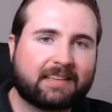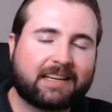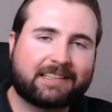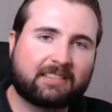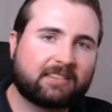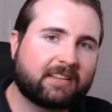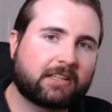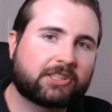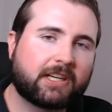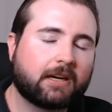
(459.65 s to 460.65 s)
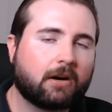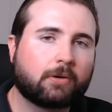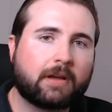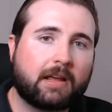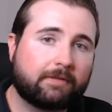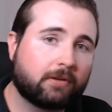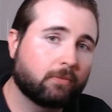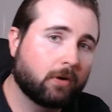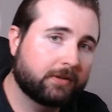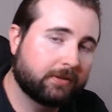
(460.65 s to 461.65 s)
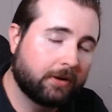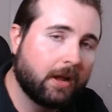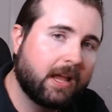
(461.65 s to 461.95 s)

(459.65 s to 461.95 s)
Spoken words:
an existing shareholder if you want to